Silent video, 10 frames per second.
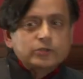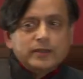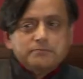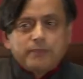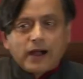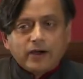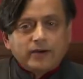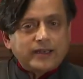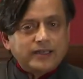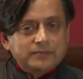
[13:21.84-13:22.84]
to
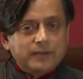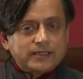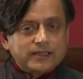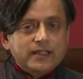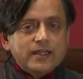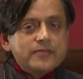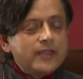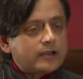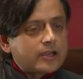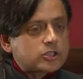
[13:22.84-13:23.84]
empower anybody.
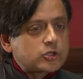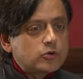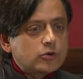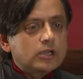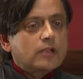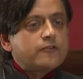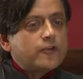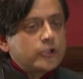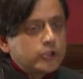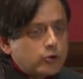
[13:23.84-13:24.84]
They're a tool
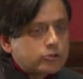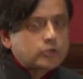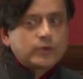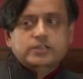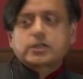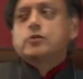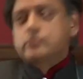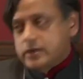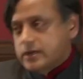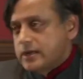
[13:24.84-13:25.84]
for you to
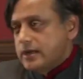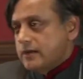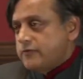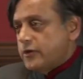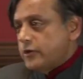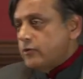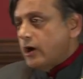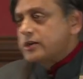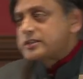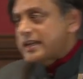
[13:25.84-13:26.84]
atone for the
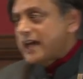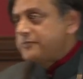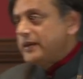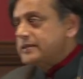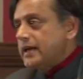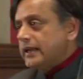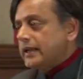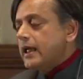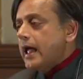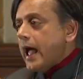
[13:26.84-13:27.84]
wrongs that have been
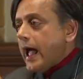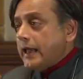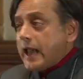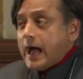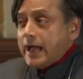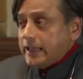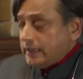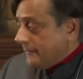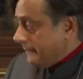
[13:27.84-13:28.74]
done. And I